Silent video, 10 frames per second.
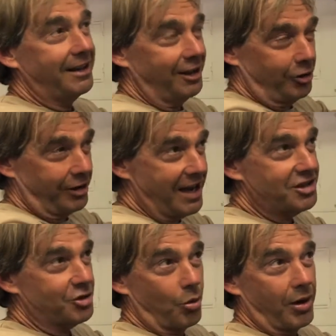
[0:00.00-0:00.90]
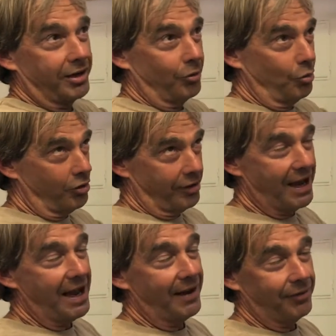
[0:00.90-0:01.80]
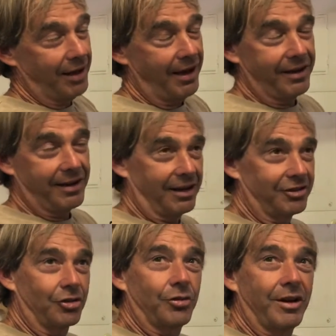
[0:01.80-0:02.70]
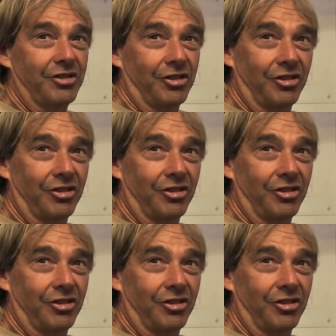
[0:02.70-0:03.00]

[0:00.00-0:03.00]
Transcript: irrigation water won't have high concentrations